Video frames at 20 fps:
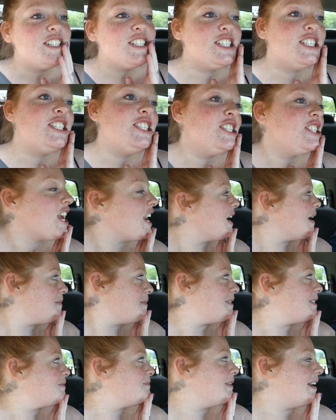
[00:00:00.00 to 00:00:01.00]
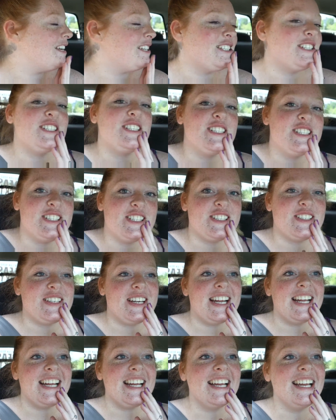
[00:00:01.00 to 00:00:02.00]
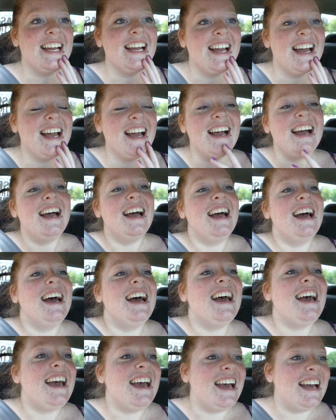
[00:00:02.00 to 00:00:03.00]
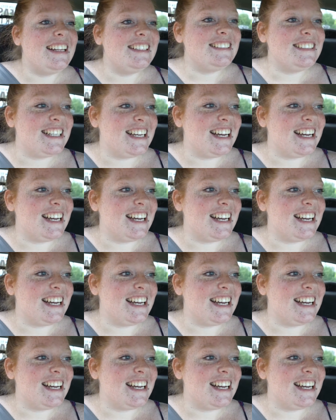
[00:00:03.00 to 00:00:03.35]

Shut up, it's major surgery. And